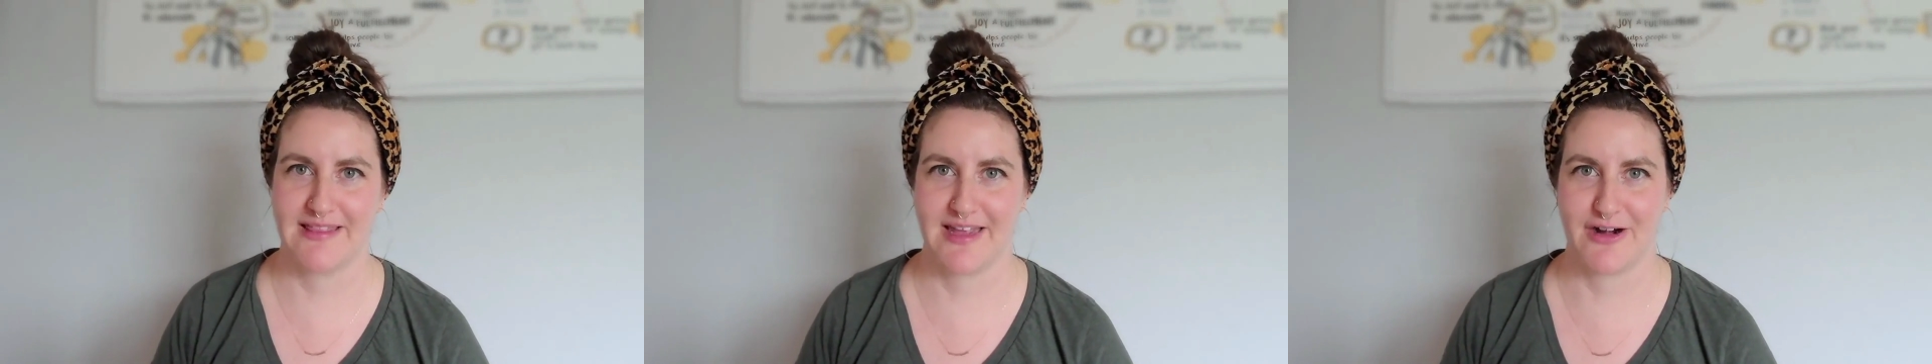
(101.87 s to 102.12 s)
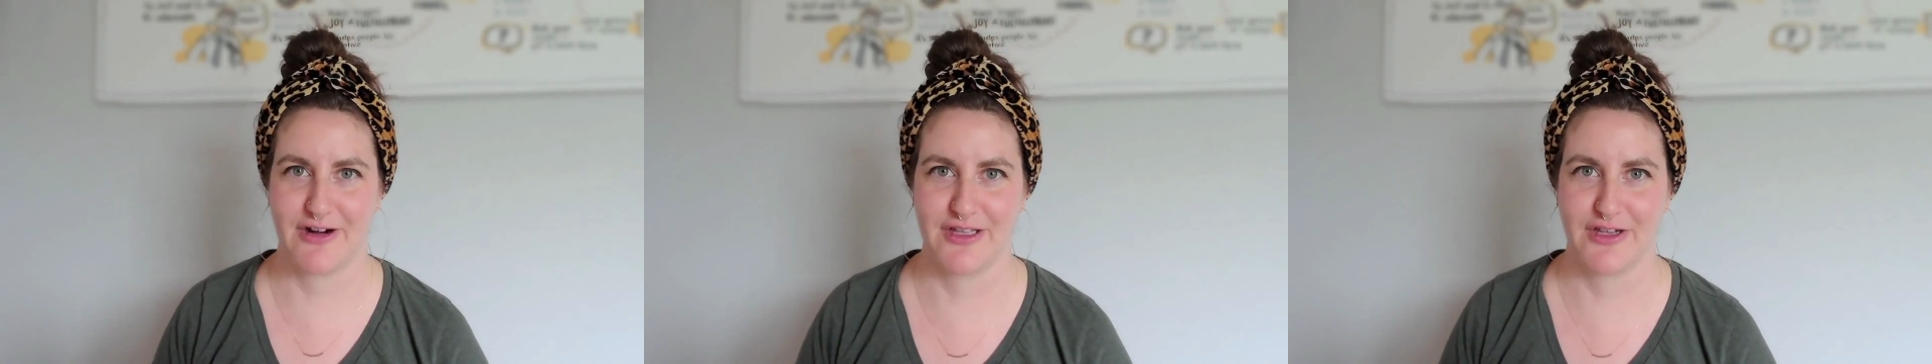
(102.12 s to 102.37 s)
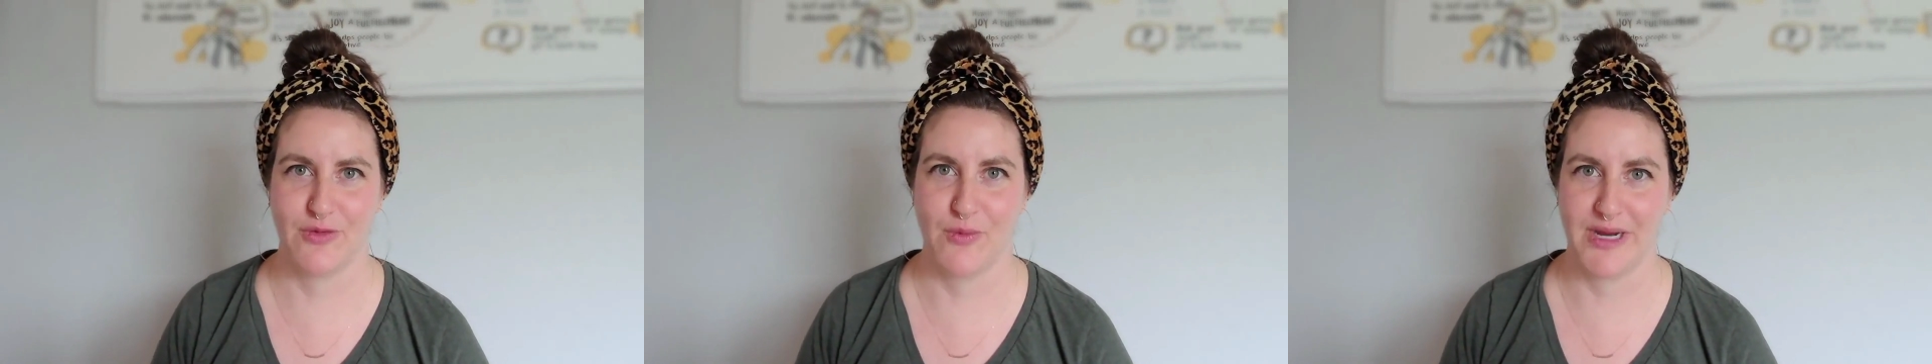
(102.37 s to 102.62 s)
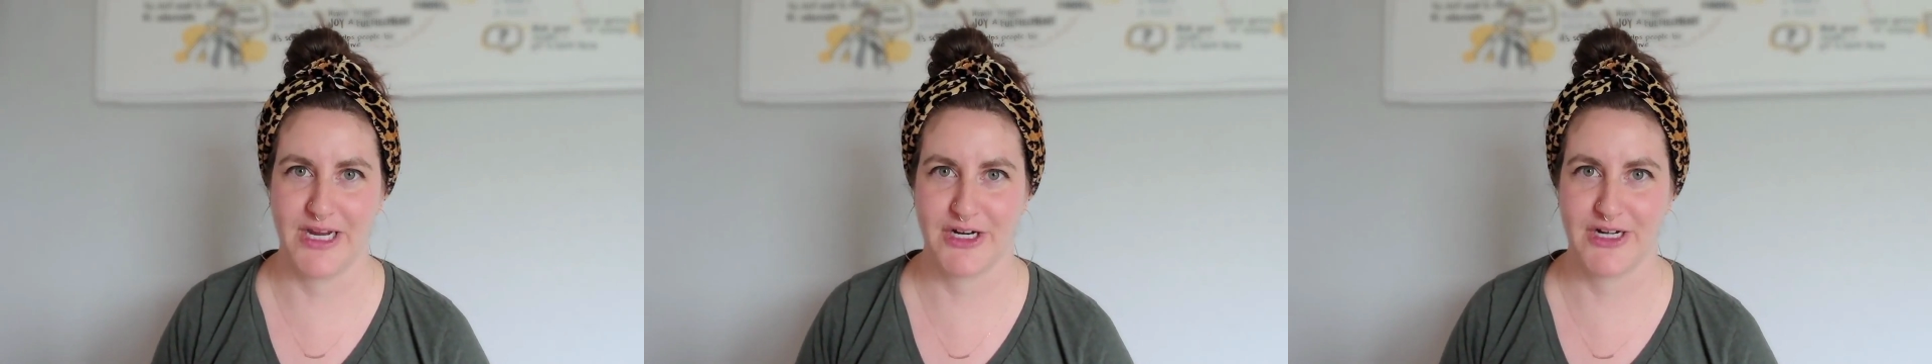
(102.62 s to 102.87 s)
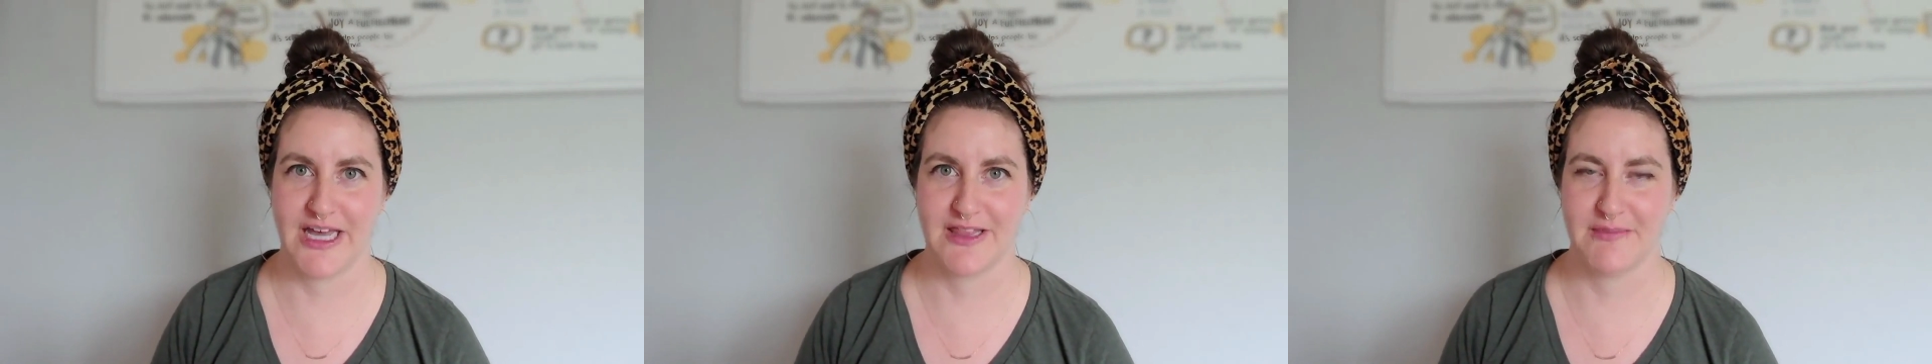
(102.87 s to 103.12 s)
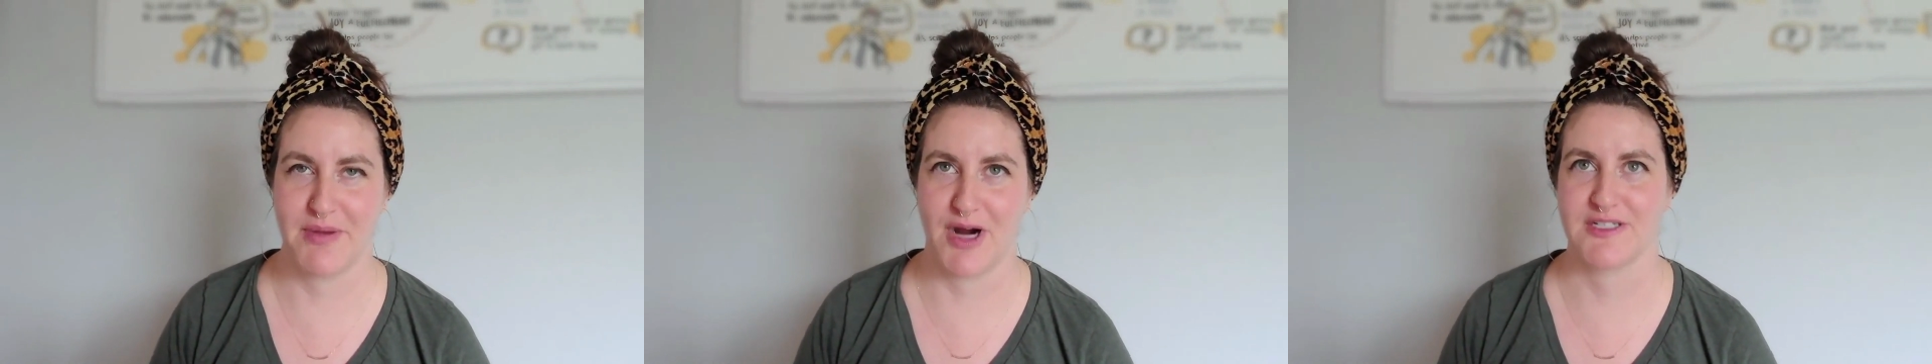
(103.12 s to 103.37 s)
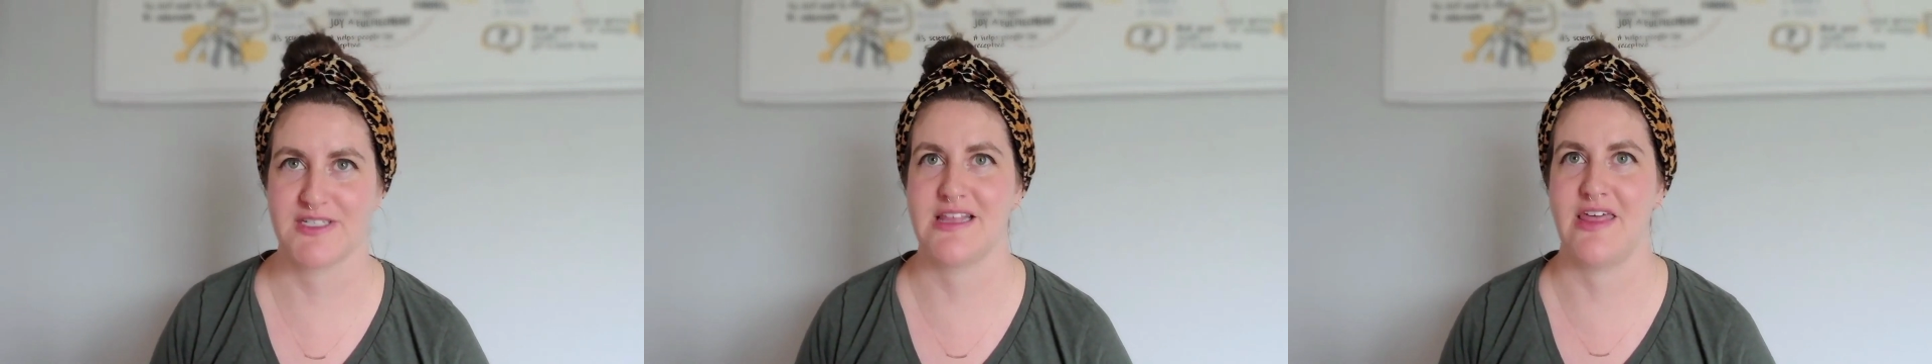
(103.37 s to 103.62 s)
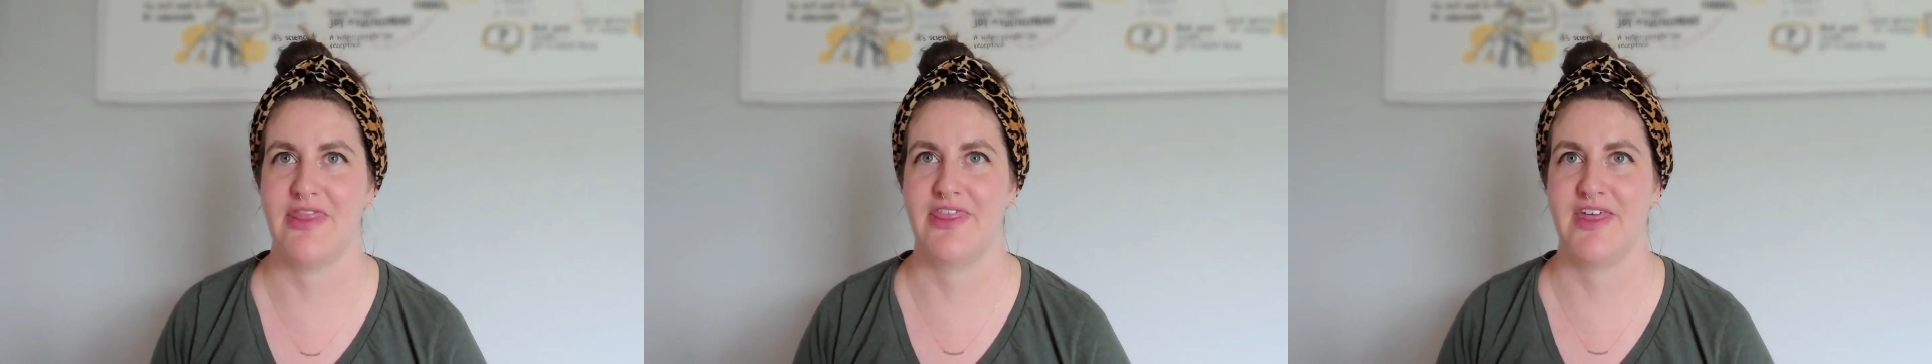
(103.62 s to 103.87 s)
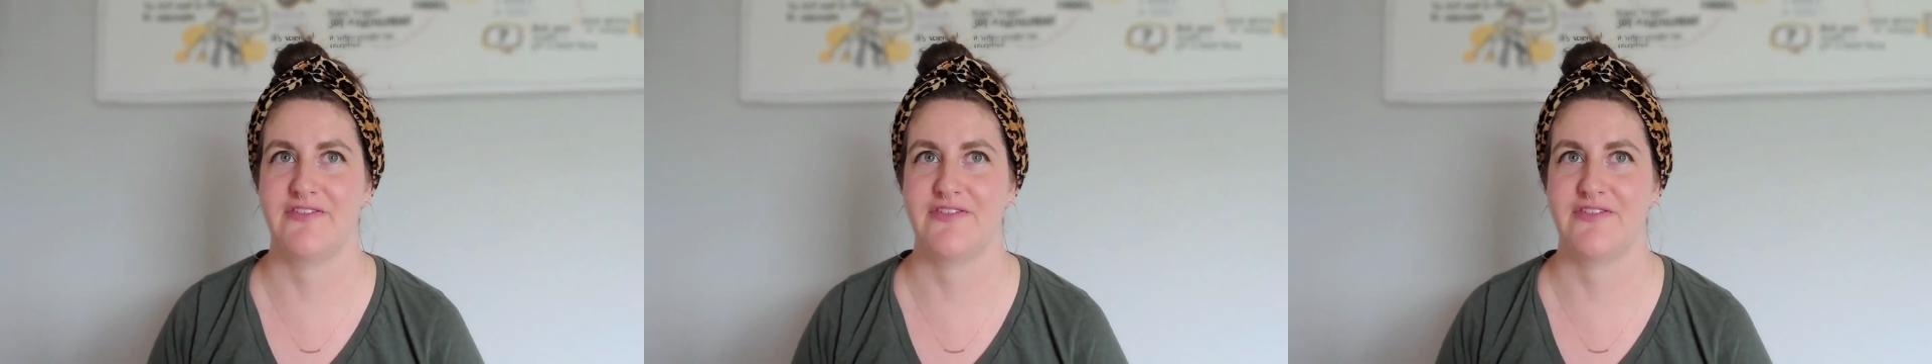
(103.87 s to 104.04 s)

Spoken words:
that are a little weird and the parts that think